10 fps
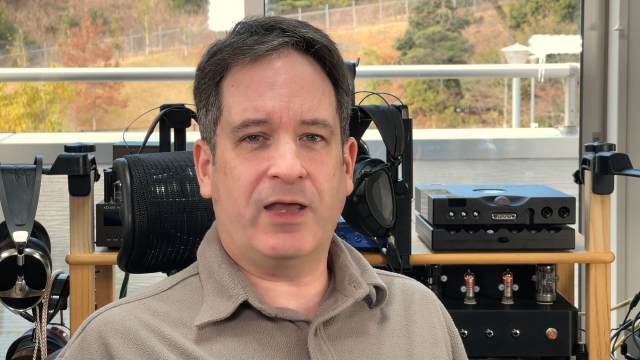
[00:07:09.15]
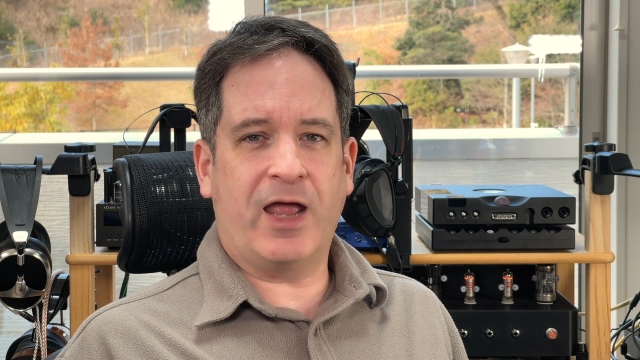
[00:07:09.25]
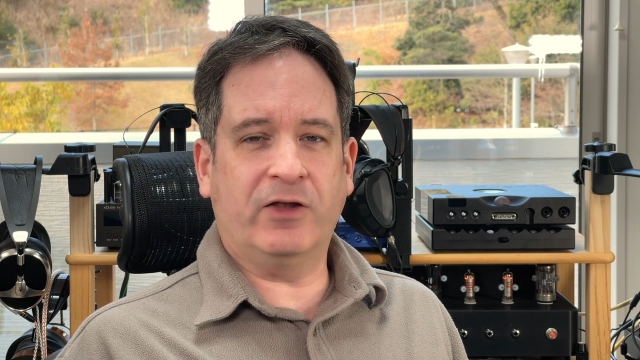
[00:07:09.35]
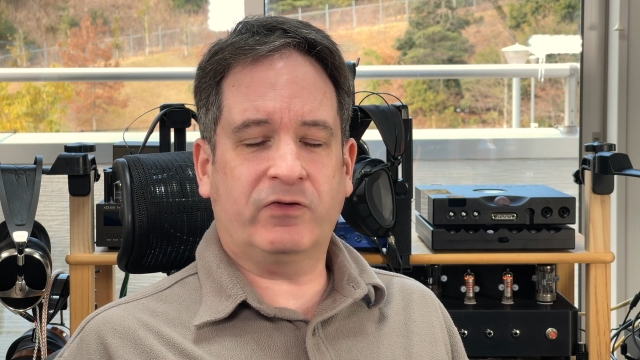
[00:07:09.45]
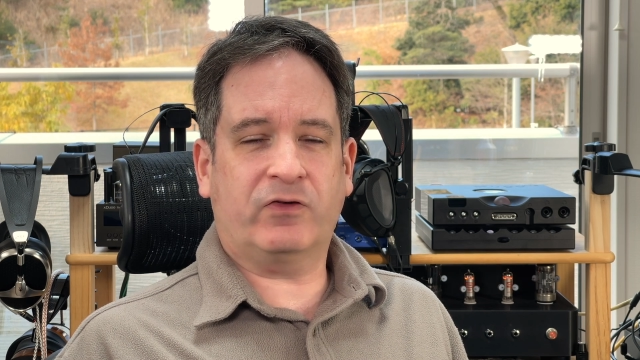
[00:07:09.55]

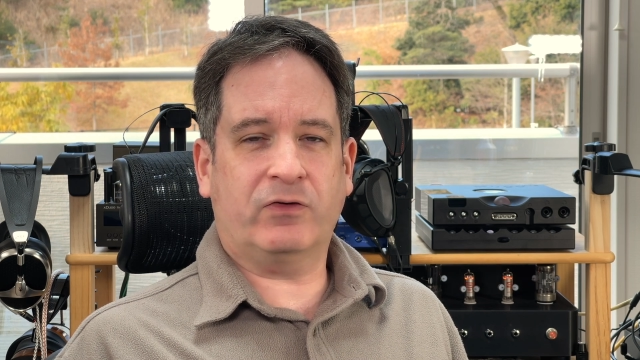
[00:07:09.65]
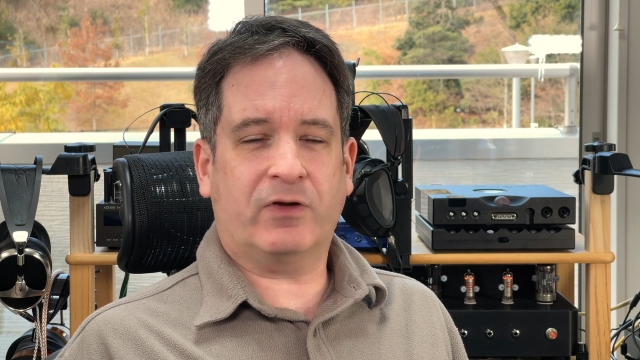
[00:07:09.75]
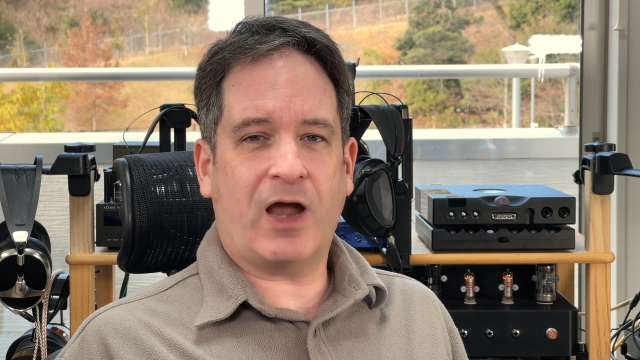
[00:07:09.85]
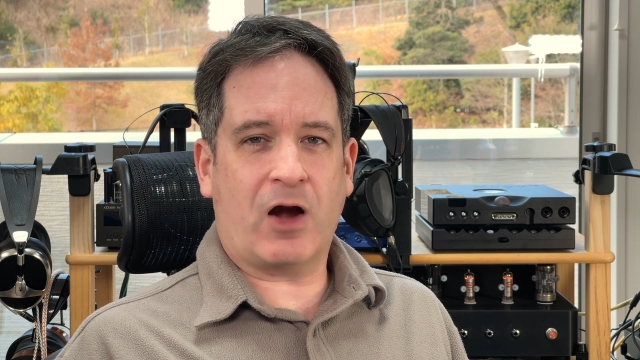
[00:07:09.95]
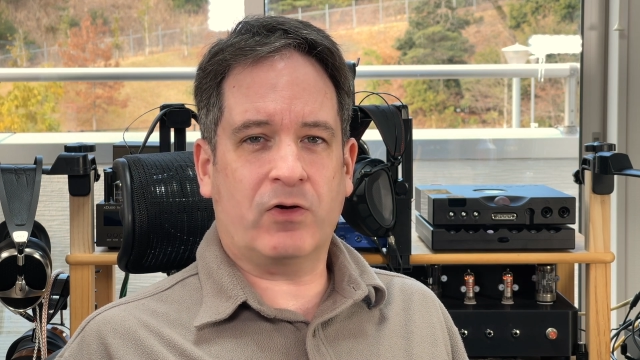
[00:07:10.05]

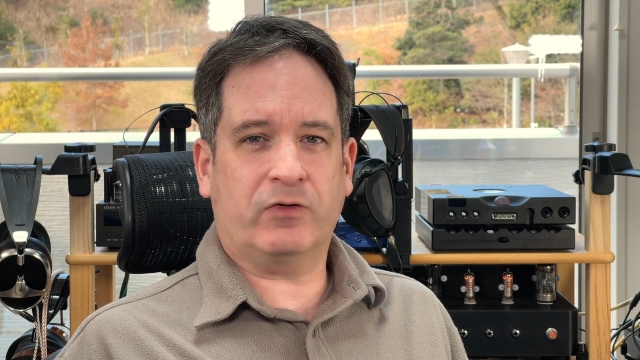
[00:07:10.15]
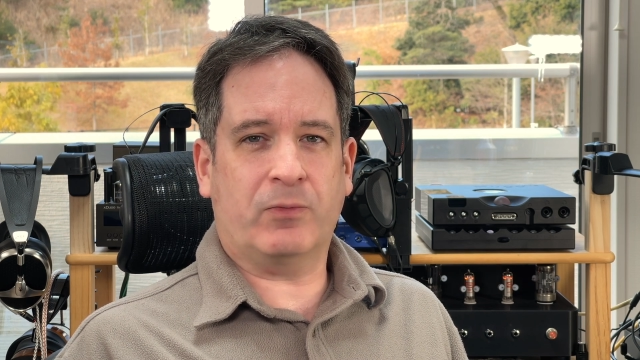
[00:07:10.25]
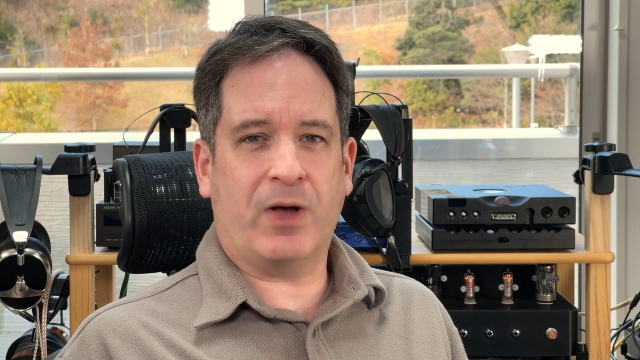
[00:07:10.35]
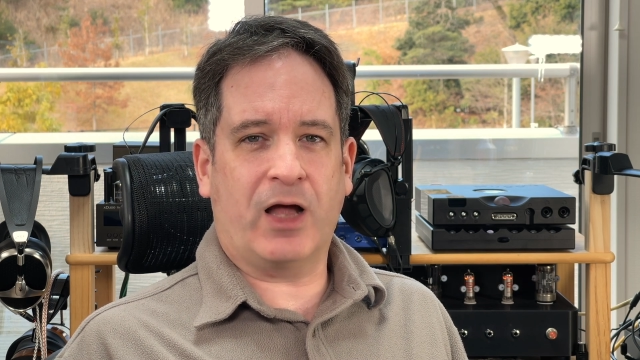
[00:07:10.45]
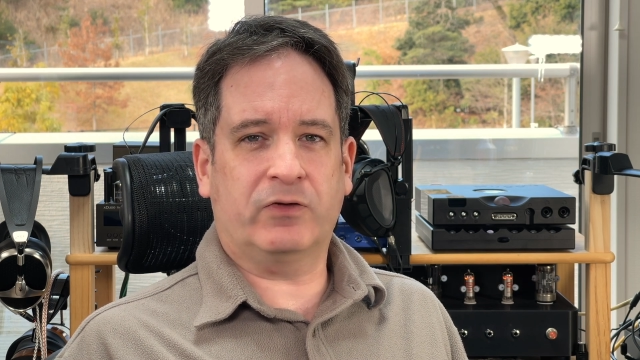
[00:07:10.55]
instant current
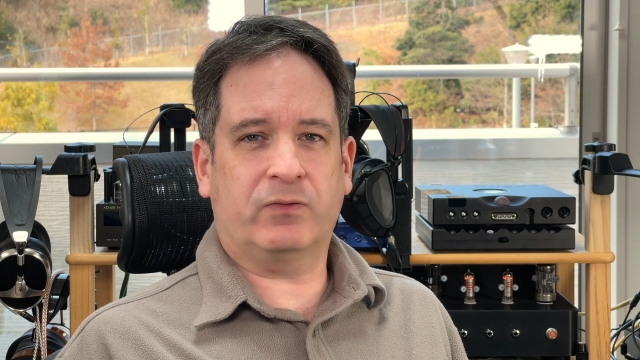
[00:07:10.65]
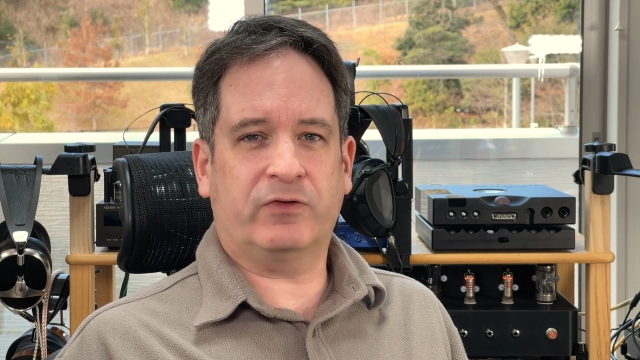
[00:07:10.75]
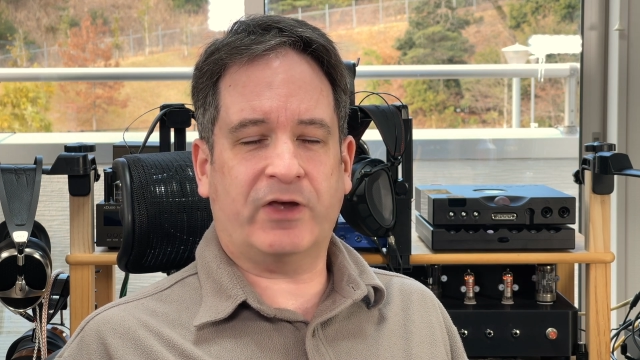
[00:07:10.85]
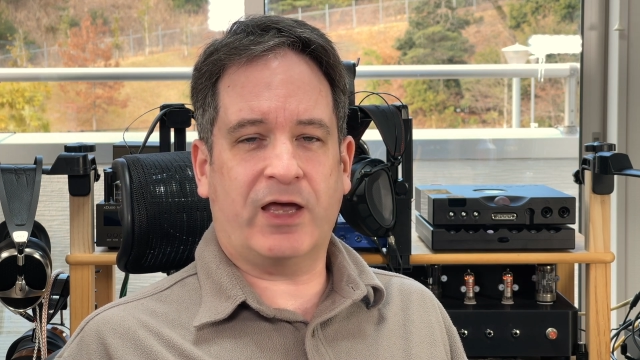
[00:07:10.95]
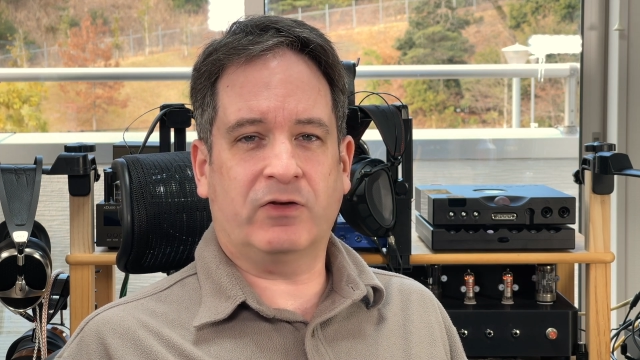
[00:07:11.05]
demands for,
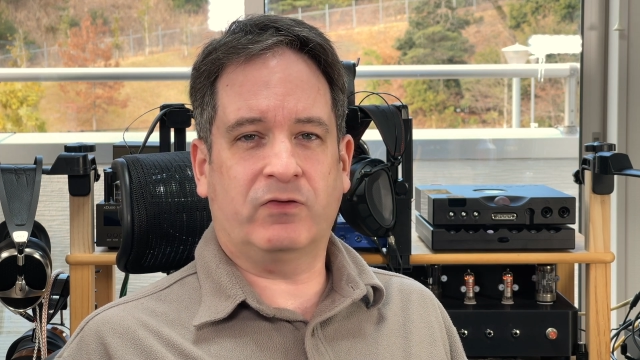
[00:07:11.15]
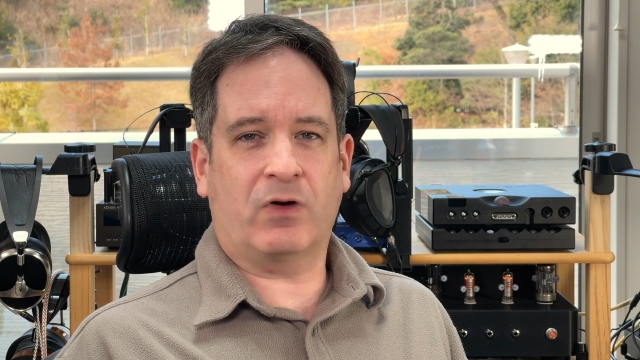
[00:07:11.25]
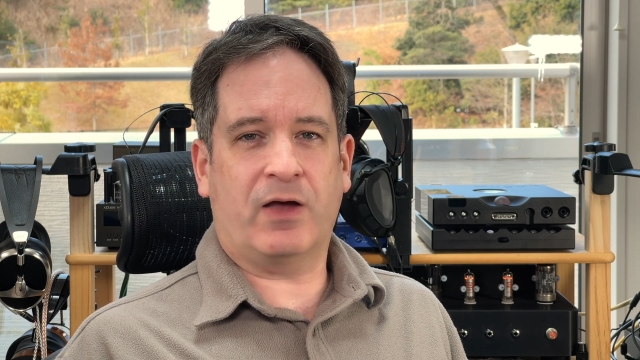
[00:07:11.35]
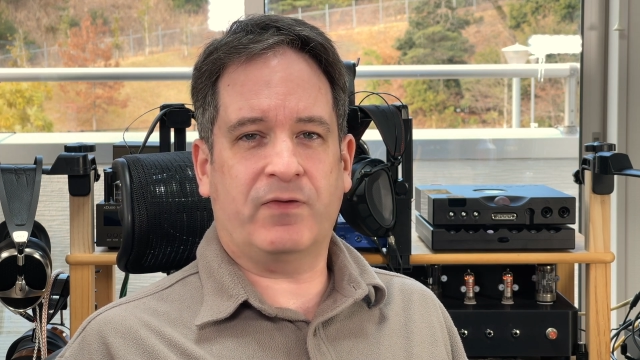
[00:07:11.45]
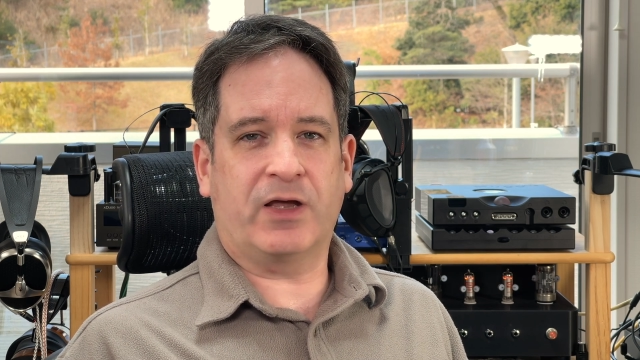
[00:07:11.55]
say,
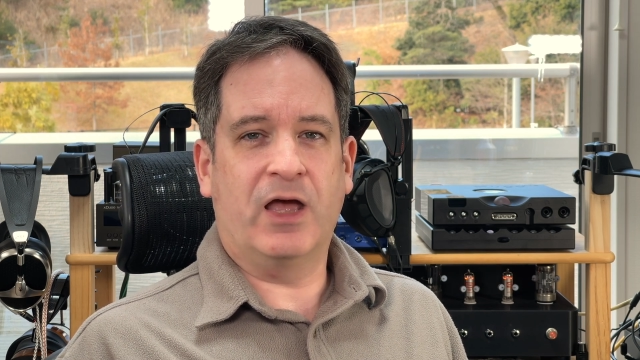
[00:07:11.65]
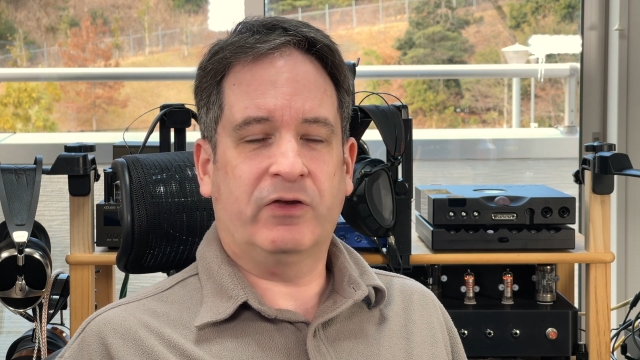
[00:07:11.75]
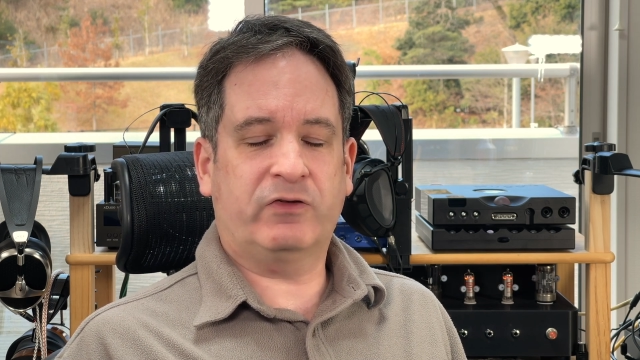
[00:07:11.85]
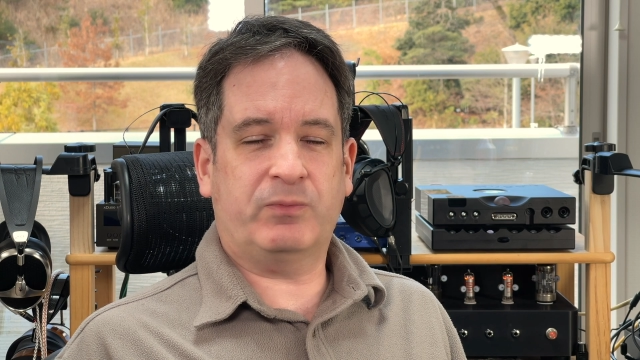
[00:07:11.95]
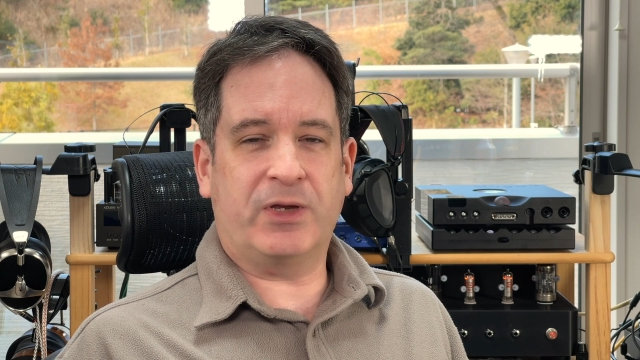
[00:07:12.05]
driving
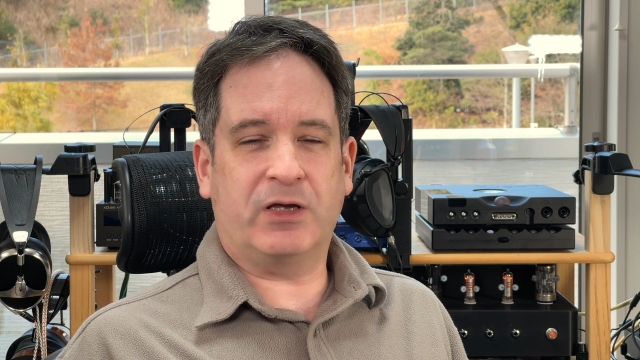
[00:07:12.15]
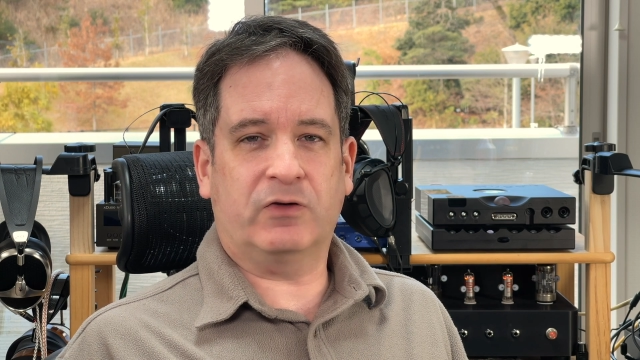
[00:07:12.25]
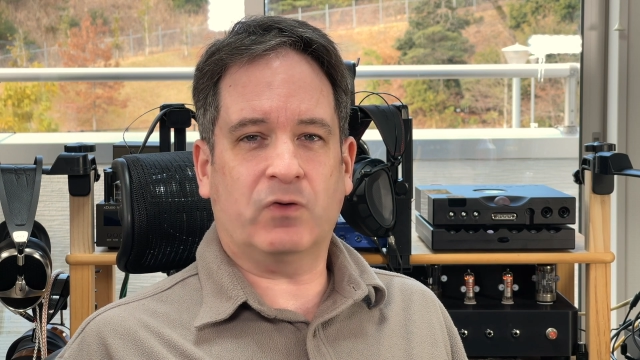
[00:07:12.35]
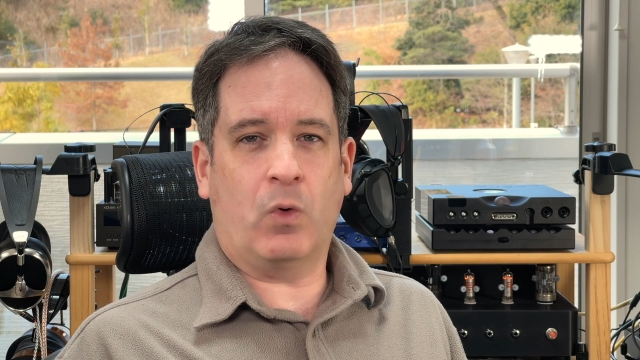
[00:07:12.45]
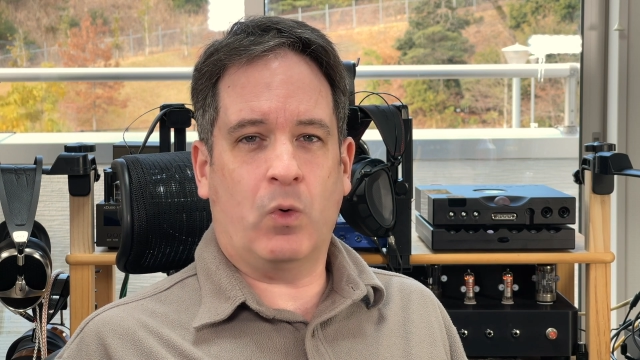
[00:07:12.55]

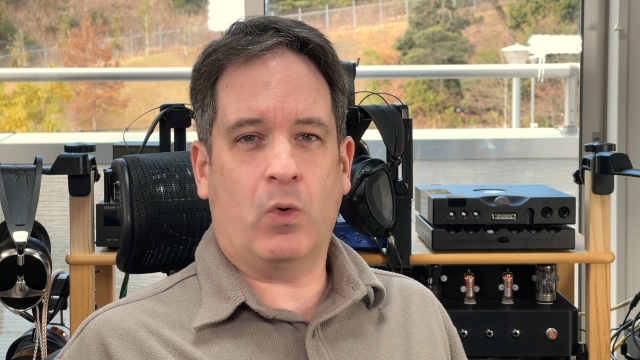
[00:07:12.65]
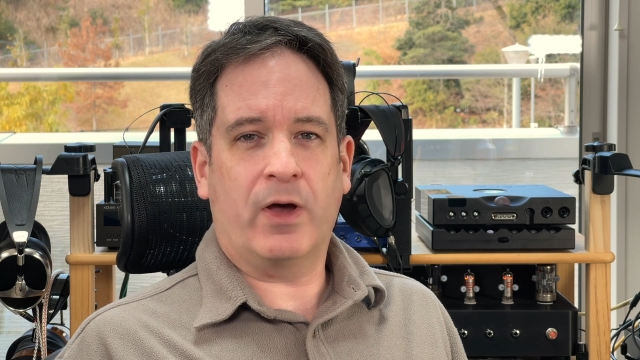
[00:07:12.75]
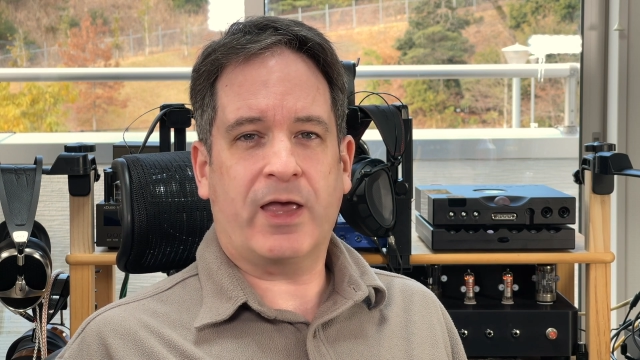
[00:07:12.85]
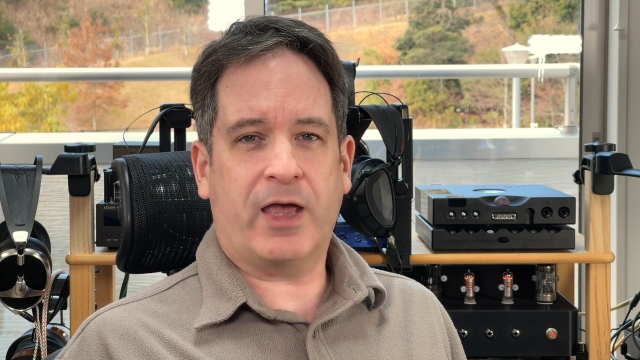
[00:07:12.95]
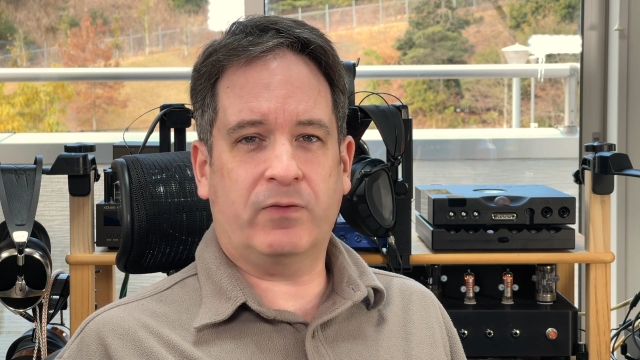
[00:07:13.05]
speakers or
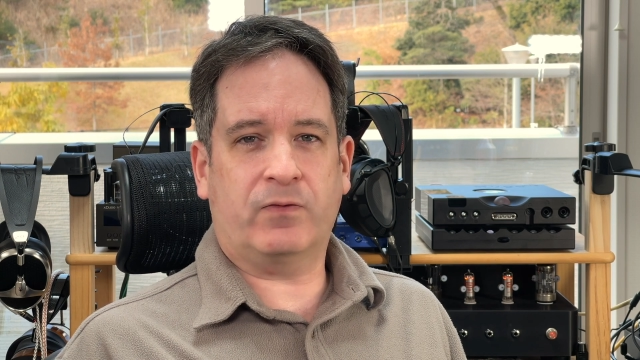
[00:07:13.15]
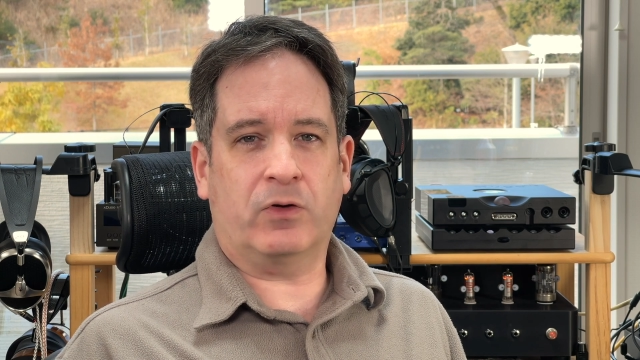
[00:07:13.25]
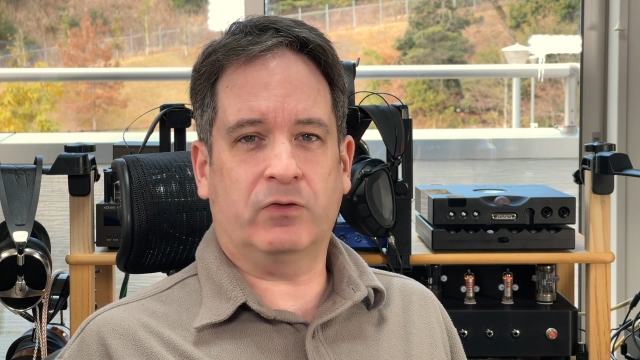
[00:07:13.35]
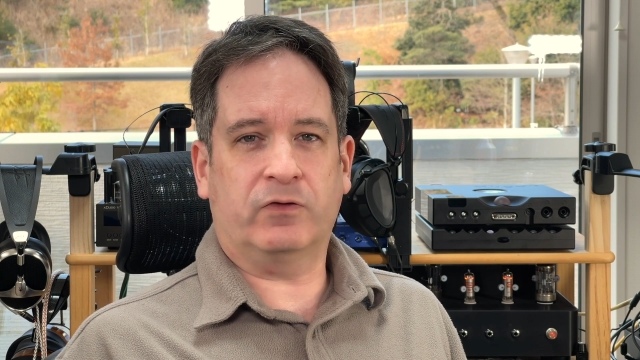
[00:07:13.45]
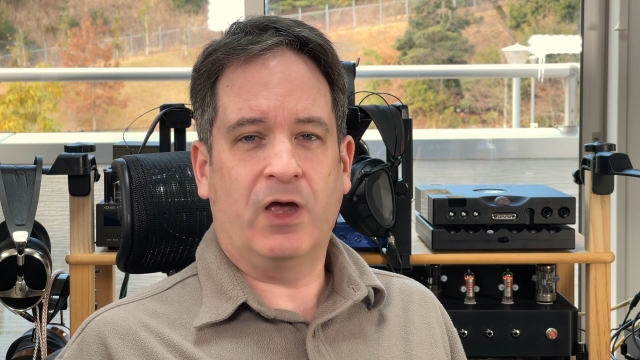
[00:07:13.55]
headphones.